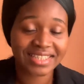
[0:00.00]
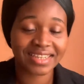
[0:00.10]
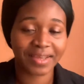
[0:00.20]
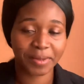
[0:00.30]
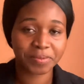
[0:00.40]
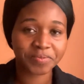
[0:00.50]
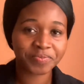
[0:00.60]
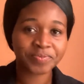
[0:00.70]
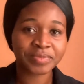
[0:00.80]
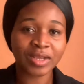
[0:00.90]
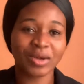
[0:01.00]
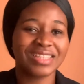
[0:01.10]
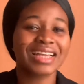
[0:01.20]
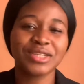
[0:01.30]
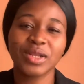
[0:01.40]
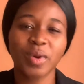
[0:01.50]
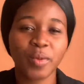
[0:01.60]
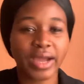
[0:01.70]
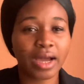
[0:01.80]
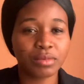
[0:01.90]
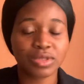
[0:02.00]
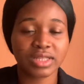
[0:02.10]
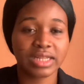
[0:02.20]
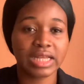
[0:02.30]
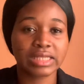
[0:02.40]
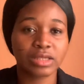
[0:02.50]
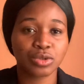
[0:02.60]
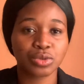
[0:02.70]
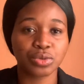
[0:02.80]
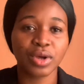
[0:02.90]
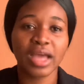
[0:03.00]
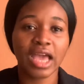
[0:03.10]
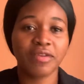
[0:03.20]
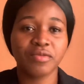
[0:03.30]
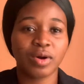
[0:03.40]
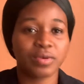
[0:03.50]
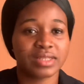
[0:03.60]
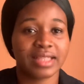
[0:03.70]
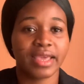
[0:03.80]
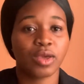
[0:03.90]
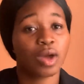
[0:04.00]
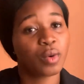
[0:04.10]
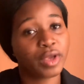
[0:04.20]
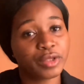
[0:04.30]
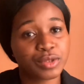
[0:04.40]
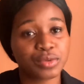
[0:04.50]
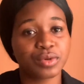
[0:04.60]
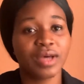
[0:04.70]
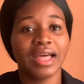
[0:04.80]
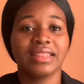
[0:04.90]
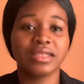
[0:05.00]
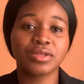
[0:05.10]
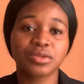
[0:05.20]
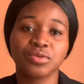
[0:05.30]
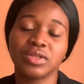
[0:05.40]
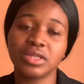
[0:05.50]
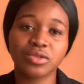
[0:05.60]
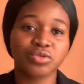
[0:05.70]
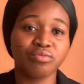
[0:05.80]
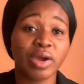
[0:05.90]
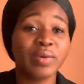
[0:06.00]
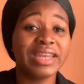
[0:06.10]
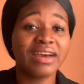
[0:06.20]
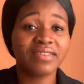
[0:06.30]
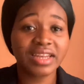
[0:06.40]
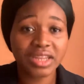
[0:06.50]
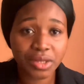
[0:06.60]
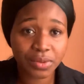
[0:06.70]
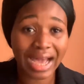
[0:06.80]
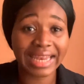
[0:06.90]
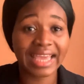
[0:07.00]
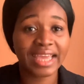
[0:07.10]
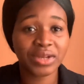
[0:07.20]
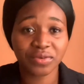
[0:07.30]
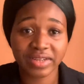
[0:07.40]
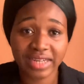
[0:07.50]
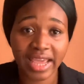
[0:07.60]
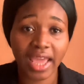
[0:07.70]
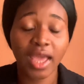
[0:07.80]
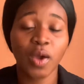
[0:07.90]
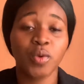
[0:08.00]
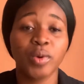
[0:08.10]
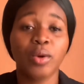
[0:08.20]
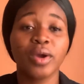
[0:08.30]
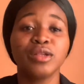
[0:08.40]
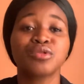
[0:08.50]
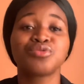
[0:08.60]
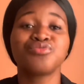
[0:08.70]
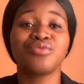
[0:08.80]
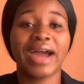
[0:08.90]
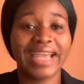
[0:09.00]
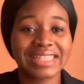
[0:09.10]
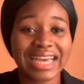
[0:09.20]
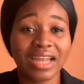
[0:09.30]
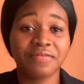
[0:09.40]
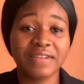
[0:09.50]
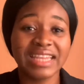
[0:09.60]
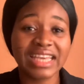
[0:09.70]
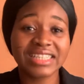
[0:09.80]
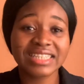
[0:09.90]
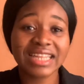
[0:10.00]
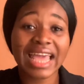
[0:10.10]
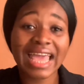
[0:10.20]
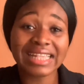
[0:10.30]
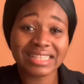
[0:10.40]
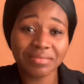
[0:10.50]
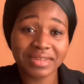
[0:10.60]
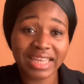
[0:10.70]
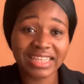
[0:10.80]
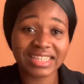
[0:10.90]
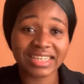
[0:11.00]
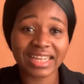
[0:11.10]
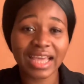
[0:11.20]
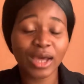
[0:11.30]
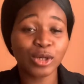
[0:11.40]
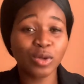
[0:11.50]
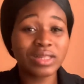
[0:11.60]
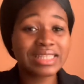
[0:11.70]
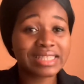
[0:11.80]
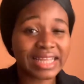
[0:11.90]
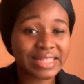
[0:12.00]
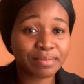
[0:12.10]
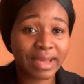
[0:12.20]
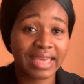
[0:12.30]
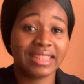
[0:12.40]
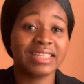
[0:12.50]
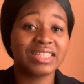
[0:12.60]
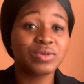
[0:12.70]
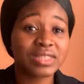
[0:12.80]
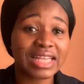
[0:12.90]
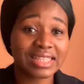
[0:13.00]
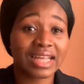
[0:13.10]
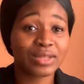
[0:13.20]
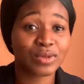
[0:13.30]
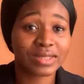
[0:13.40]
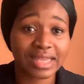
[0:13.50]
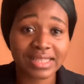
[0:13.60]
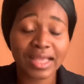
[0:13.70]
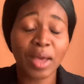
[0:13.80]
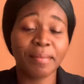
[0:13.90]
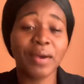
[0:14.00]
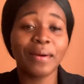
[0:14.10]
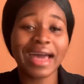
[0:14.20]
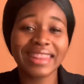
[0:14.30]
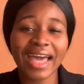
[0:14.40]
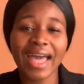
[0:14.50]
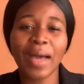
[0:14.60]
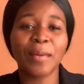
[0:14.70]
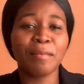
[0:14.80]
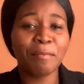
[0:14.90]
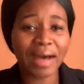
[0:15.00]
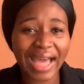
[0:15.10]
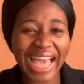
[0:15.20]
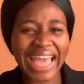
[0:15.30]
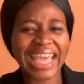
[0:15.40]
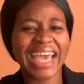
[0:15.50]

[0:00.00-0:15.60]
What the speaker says: Yeah. But actually, when we were coming to the nursing school, everyone was like, you are going to this school, but we never knew at the end of the day we were going to write an affiliation examination, not set by the tutors that taught us, but rather by